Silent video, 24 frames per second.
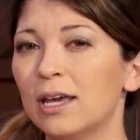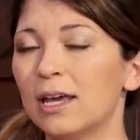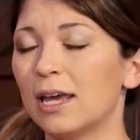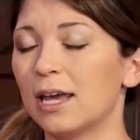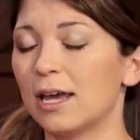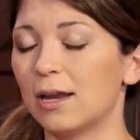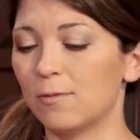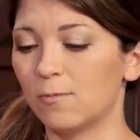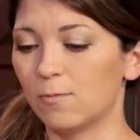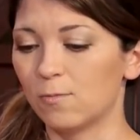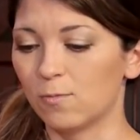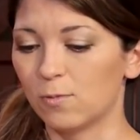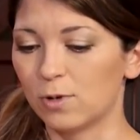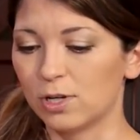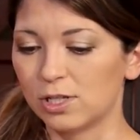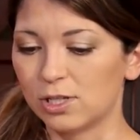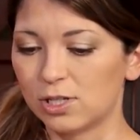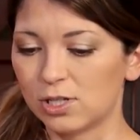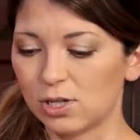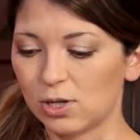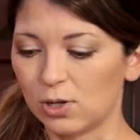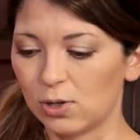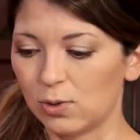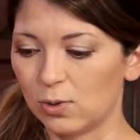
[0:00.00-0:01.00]
And
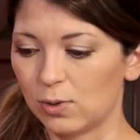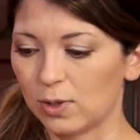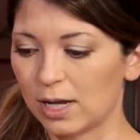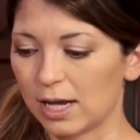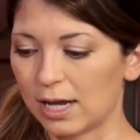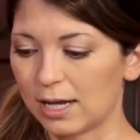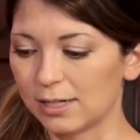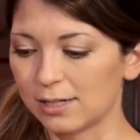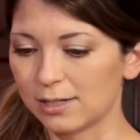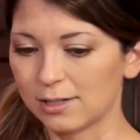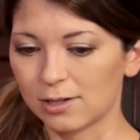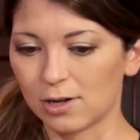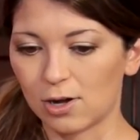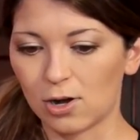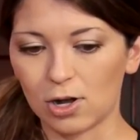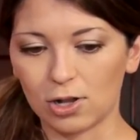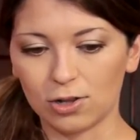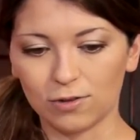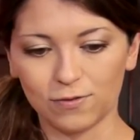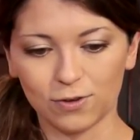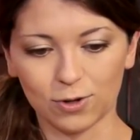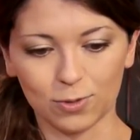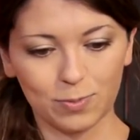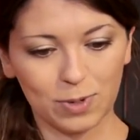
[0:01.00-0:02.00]
once you get
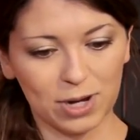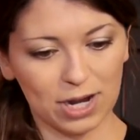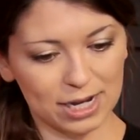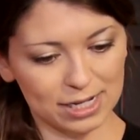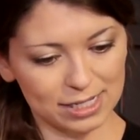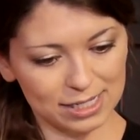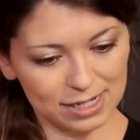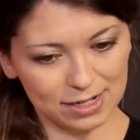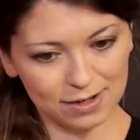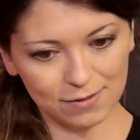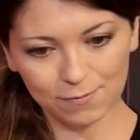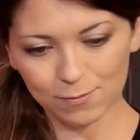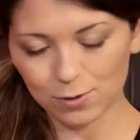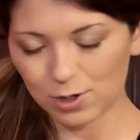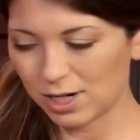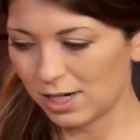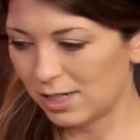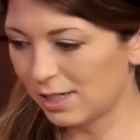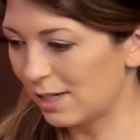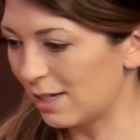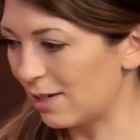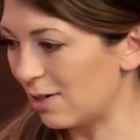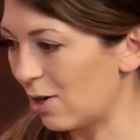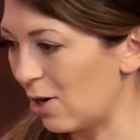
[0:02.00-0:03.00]
all of your positive
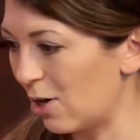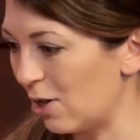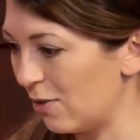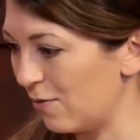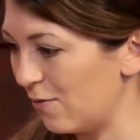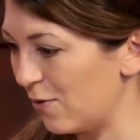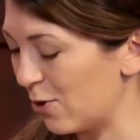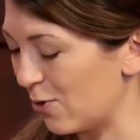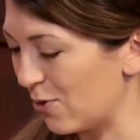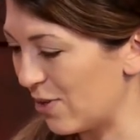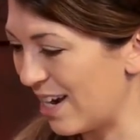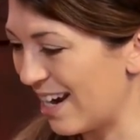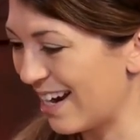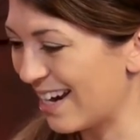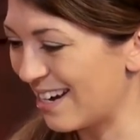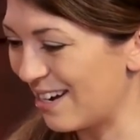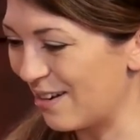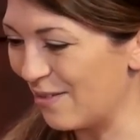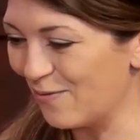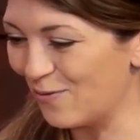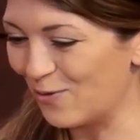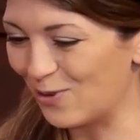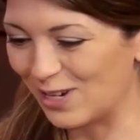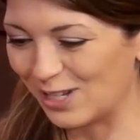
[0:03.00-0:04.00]
ones and all of your
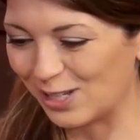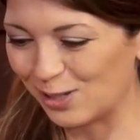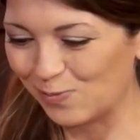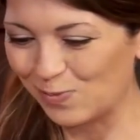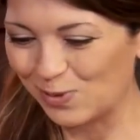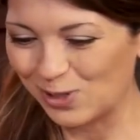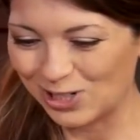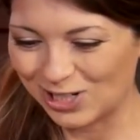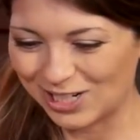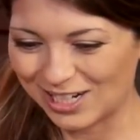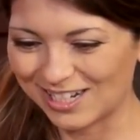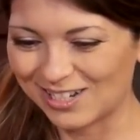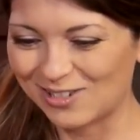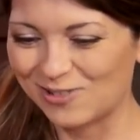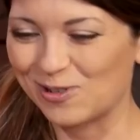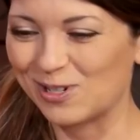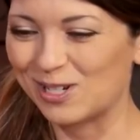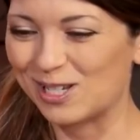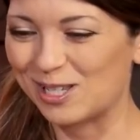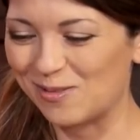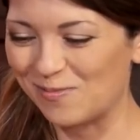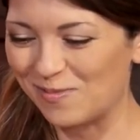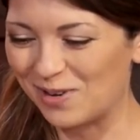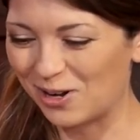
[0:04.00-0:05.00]
negative ones pushing
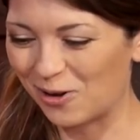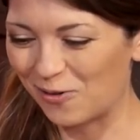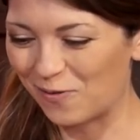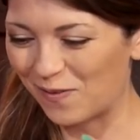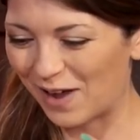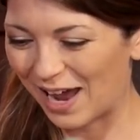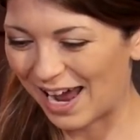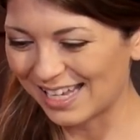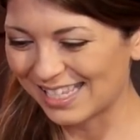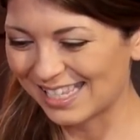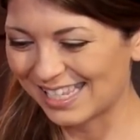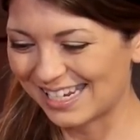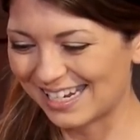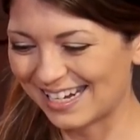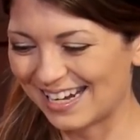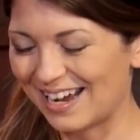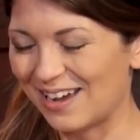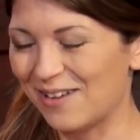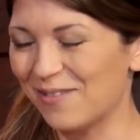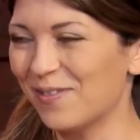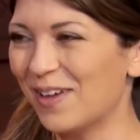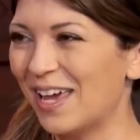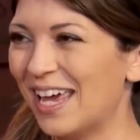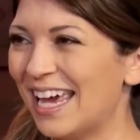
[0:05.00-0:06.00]
towards the middle fast
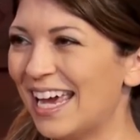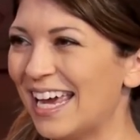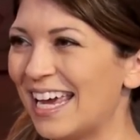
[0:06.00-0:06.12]
enough,